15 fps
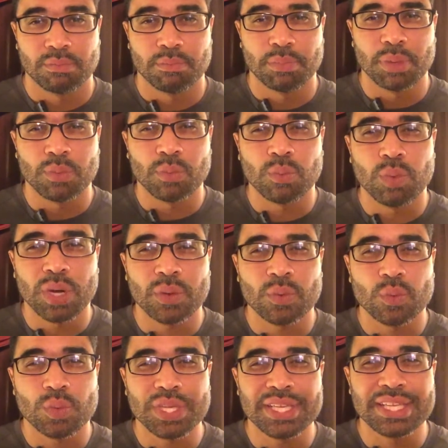but
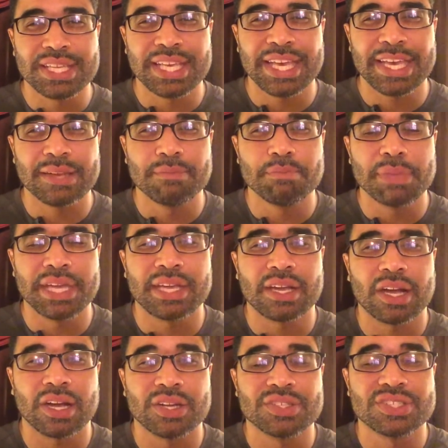what we can make
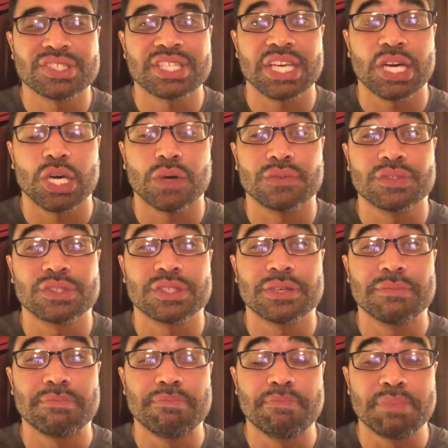ourselves to
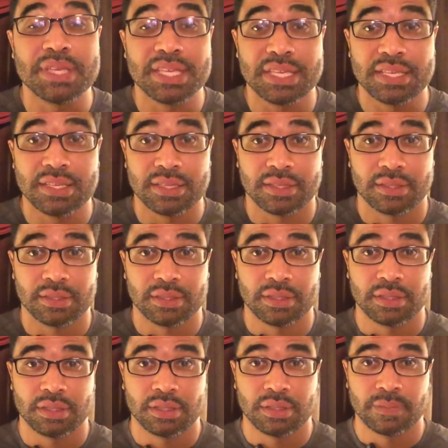be.
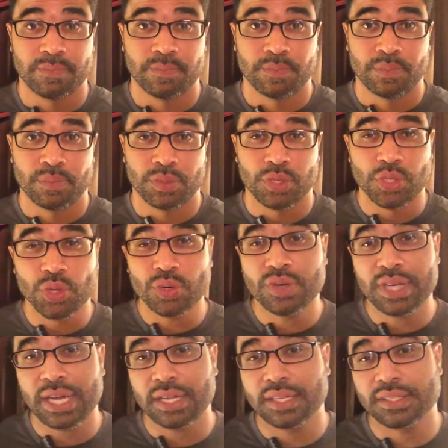Your
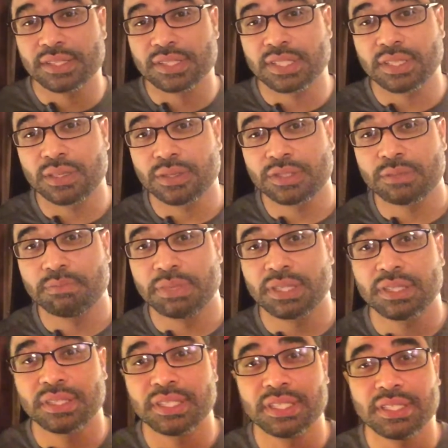knowledge, skills,
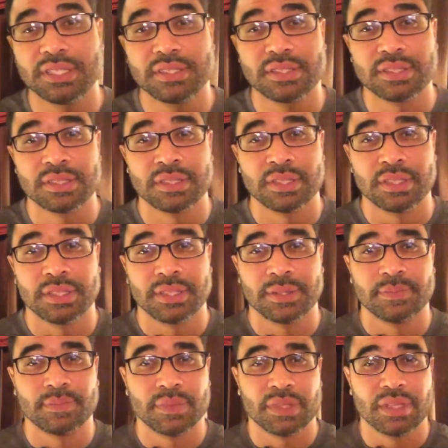abilities,
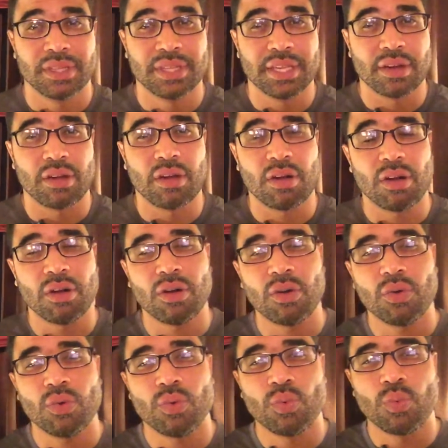they're
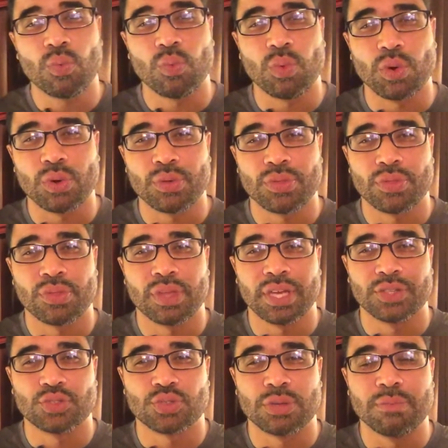all worth a
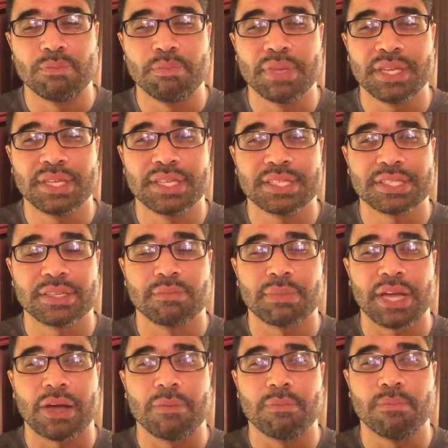tremendous
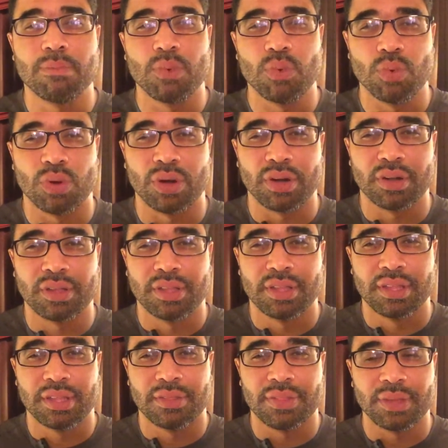amount more
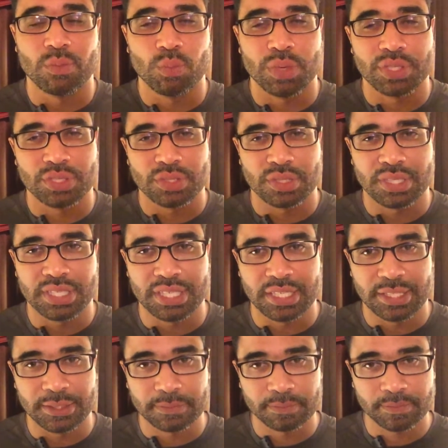than what you're
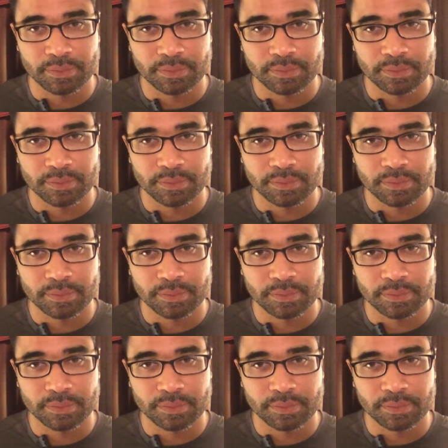getting.